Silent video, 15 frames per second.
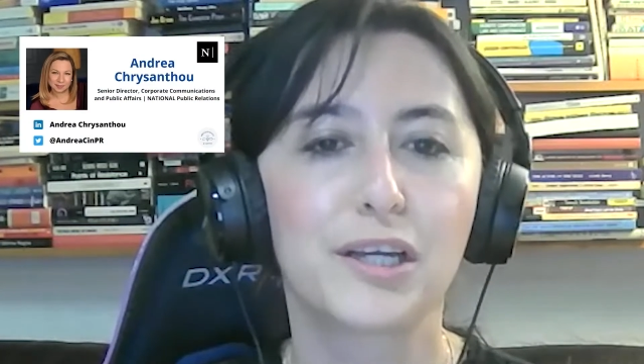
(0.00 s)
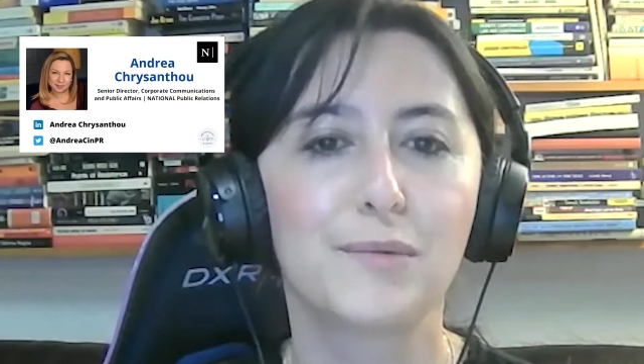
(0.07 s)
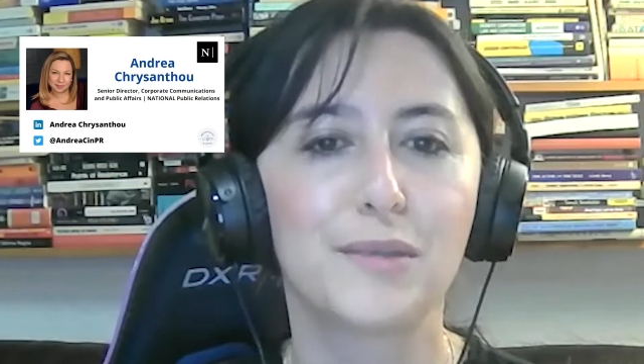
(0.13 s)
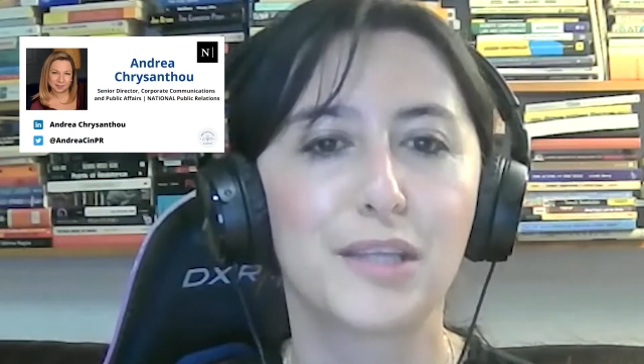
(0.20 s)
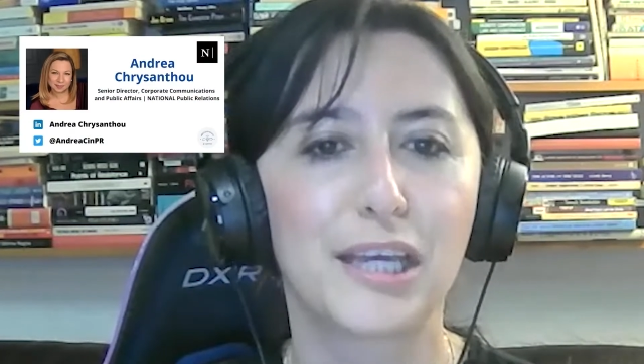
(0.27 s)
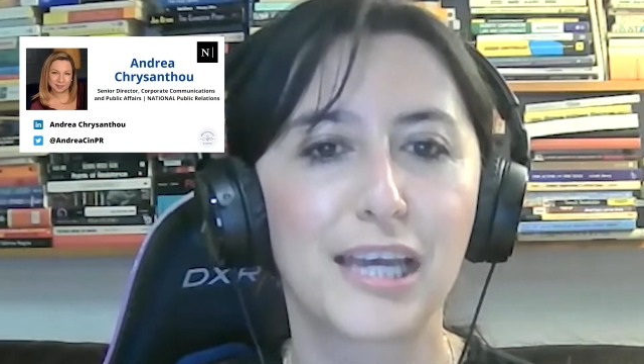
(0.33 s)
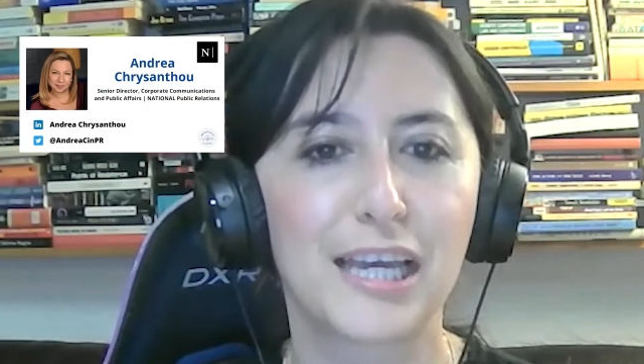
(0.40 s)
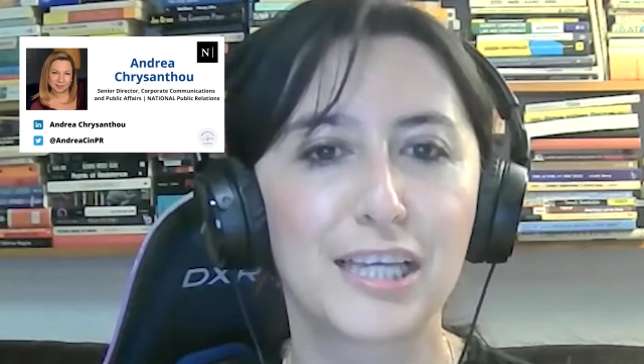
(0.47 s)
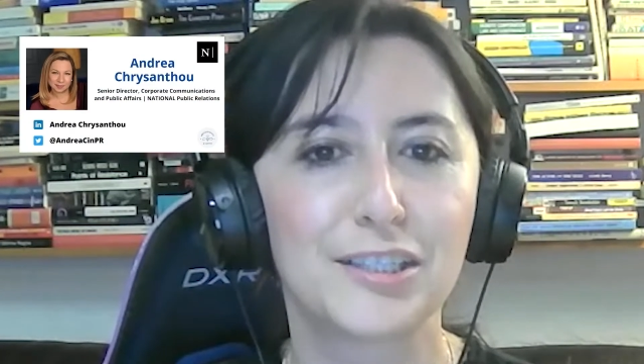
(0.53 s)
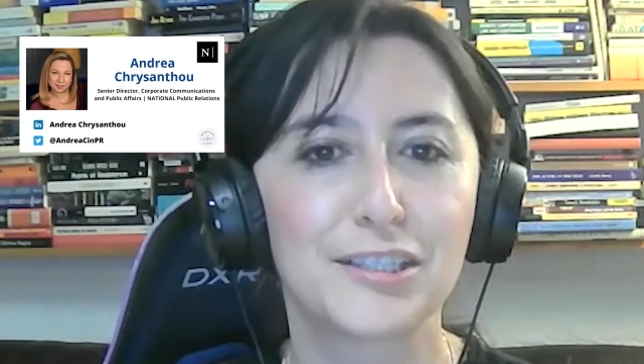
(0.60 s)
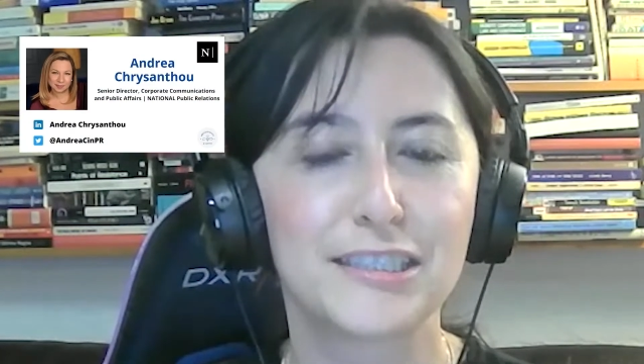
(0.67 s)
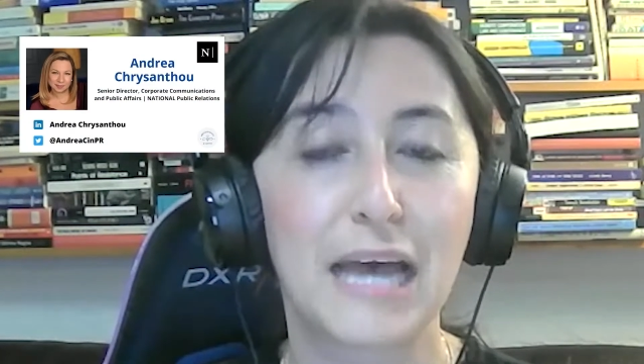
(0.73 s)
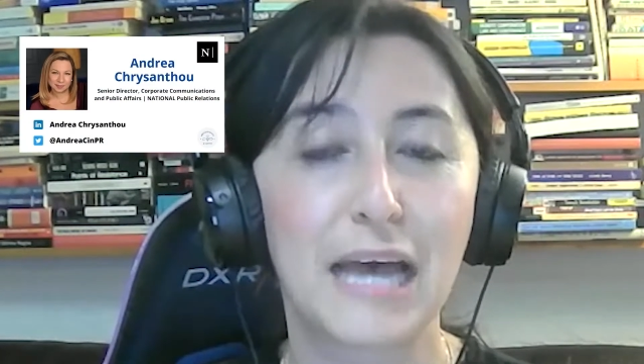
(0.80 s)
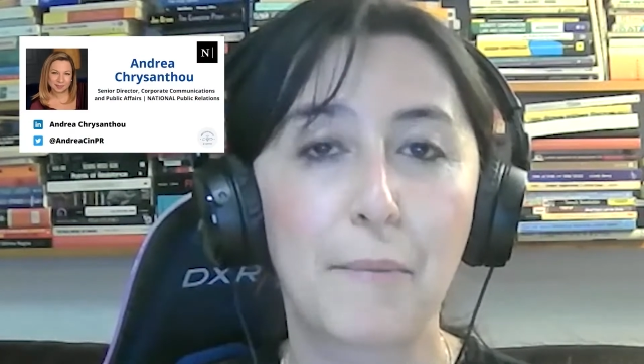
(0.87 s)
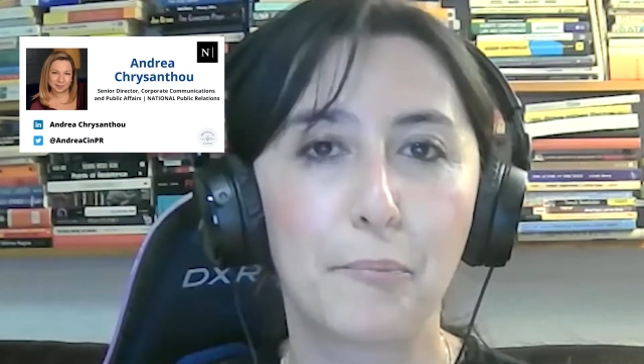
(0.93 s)

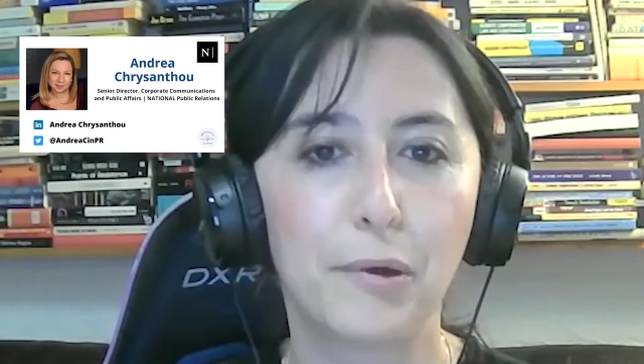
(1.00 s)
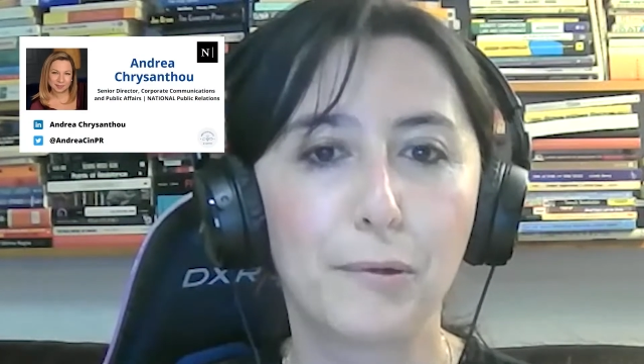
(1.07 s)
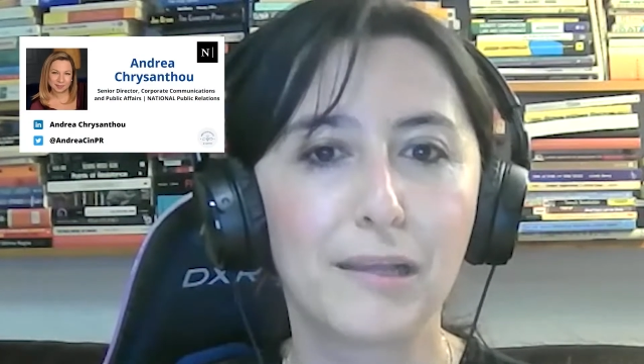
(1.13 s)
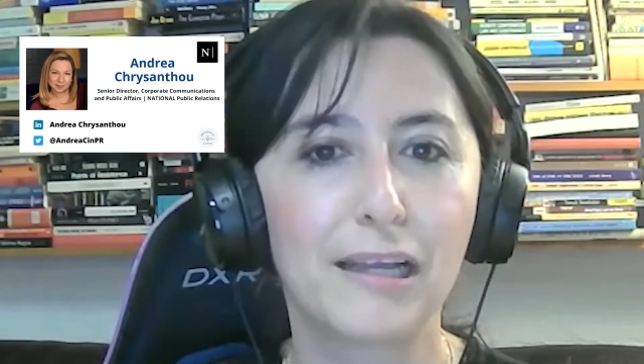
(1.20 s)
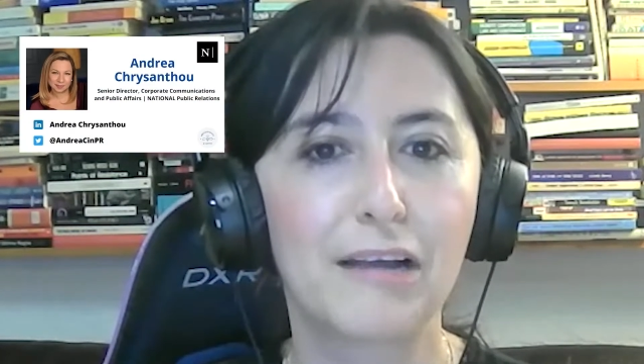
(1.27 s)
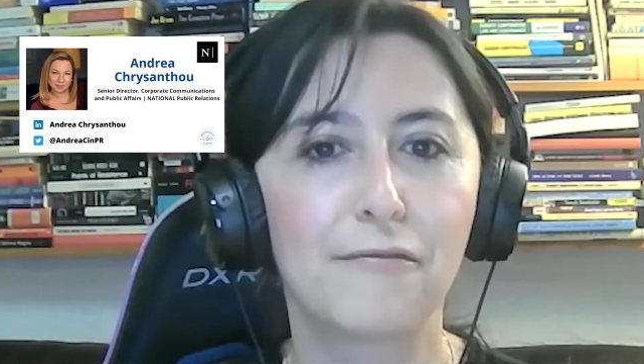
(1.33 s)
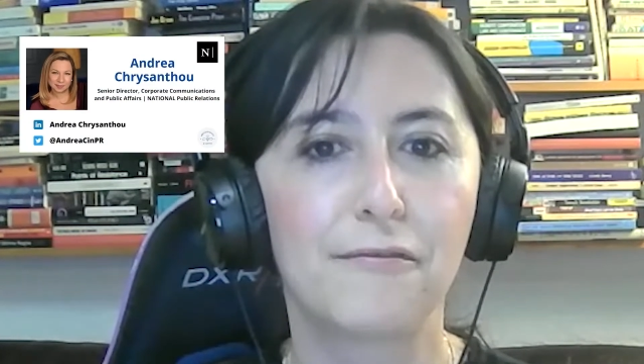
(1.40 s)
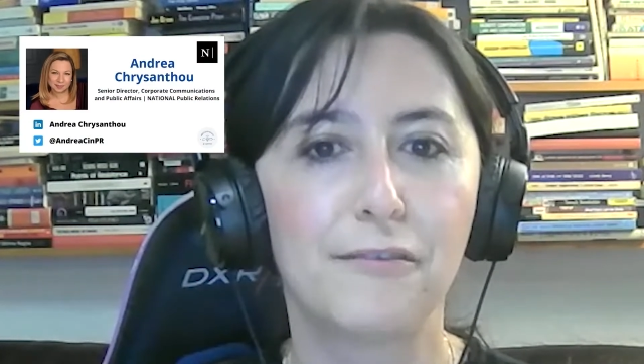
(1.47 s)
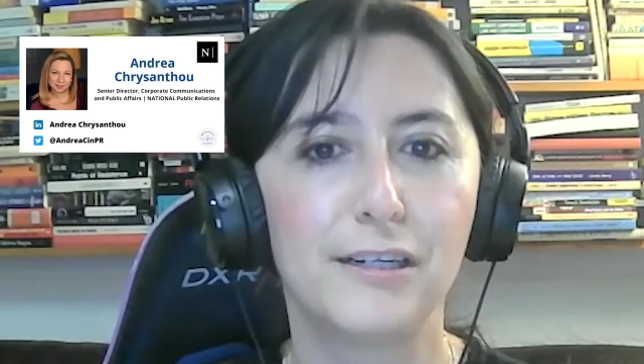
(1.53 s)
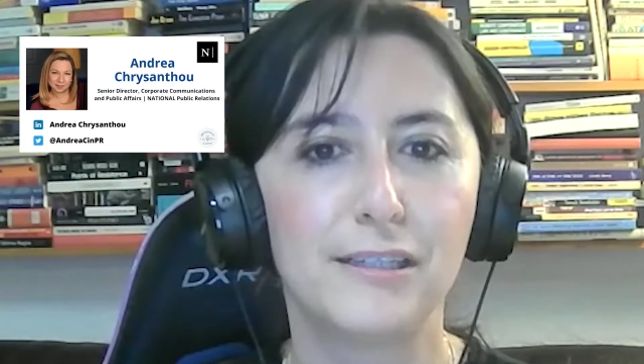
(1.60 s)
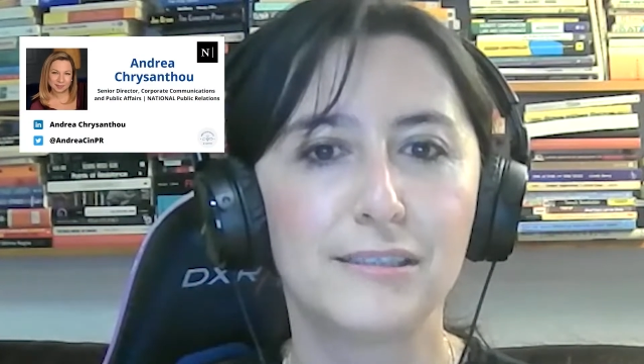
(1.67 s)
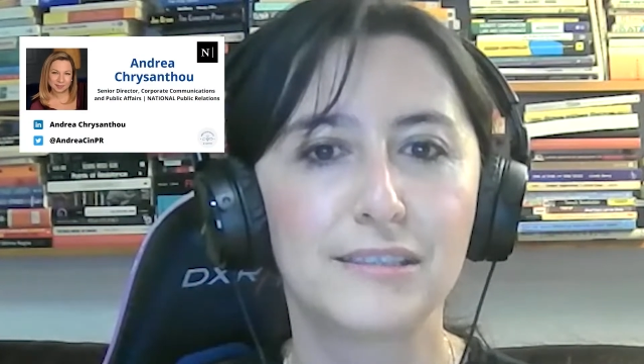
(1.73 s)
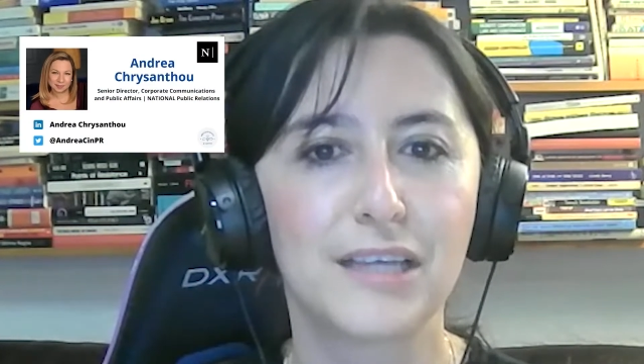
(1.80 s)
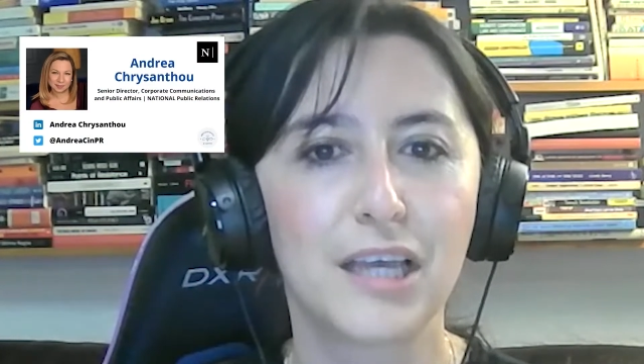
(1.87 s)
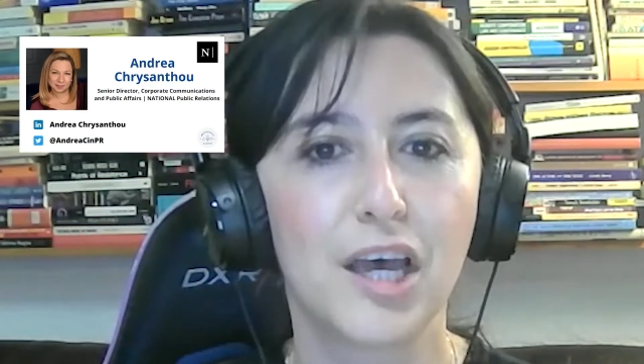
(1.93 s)
Communications and Public
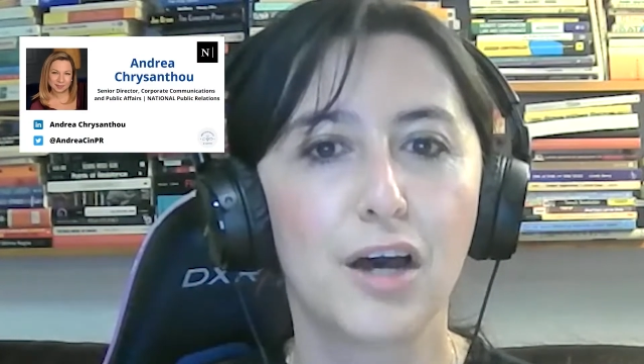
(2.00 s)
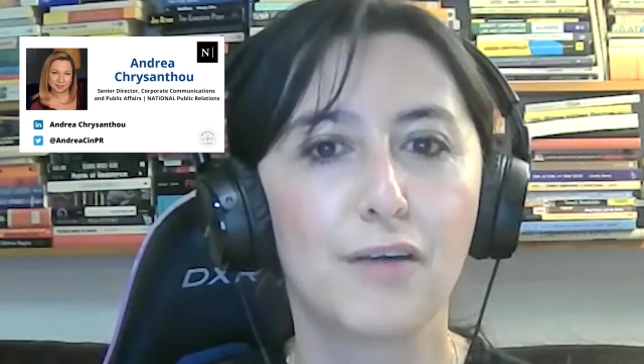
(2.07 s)
Affairs